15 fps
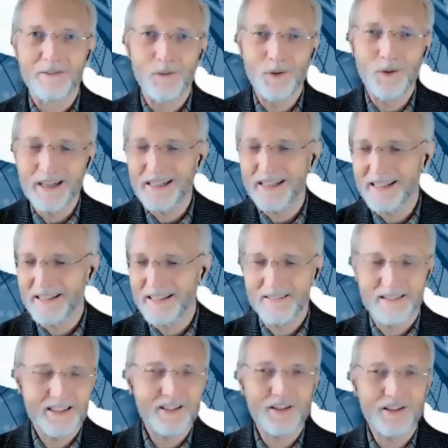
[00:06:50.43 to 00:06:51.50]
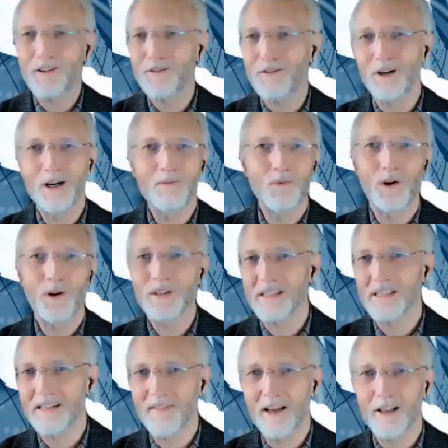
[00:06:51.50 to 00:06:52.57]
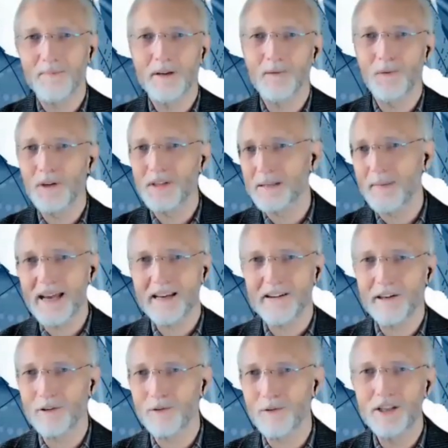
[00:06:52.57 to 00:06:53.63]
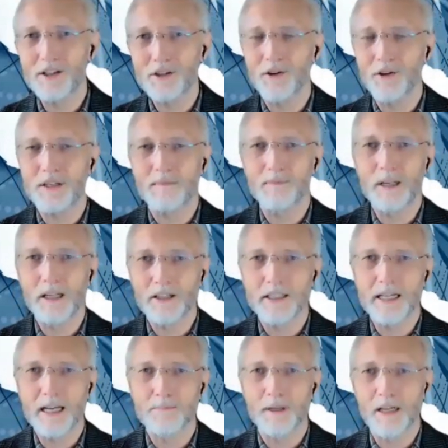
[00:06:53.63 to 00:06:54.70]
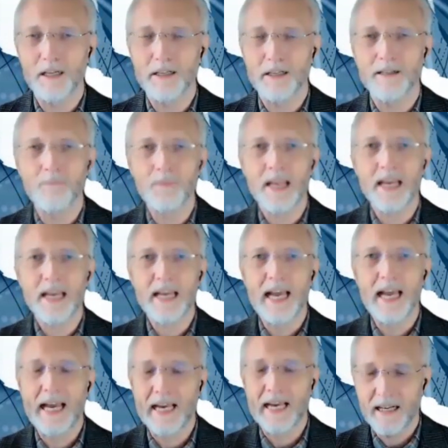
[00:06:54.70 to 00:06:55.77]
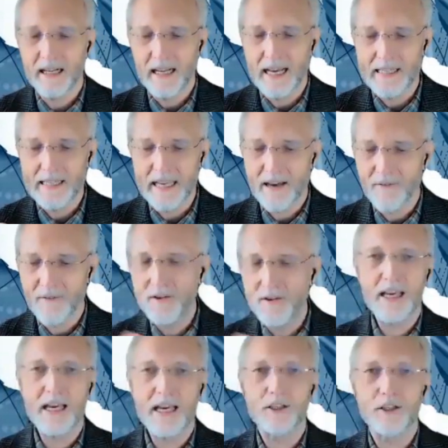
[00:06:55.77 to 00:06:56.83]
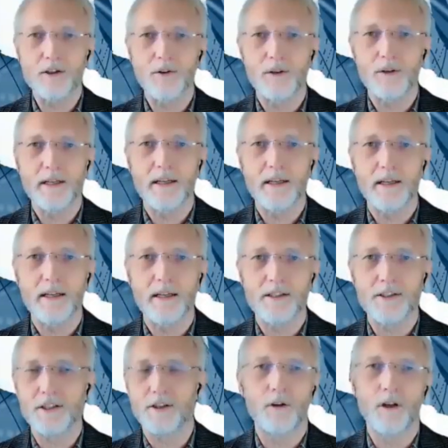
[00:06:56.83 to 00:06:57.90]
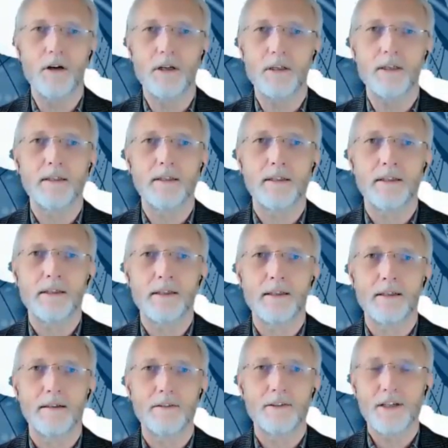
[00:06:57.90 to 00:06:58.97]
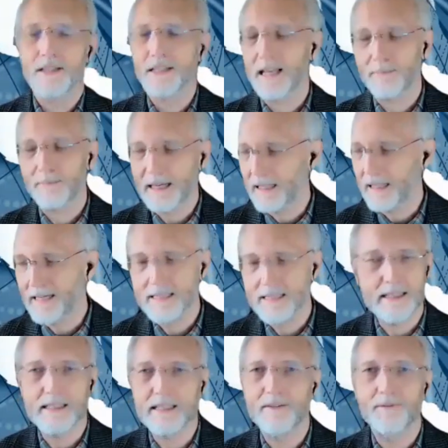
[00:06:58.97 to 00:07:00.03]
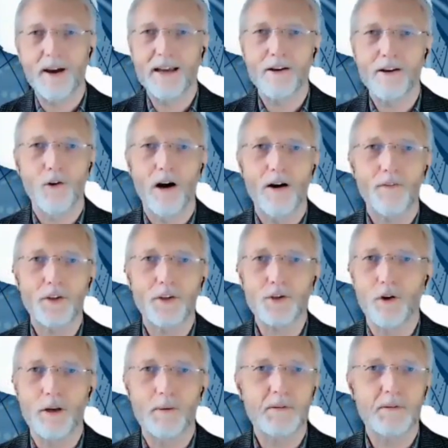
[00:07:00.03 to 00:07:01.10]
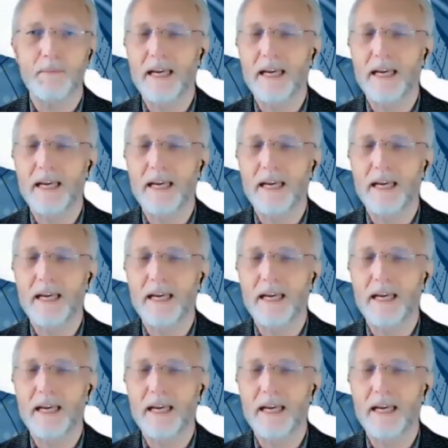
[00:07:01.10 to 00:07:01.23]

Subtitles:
What did it start from? What is the development? What is the background research? And build it up, build it up. And as everything I do, it's too long. Just like my classes. If I go off the script,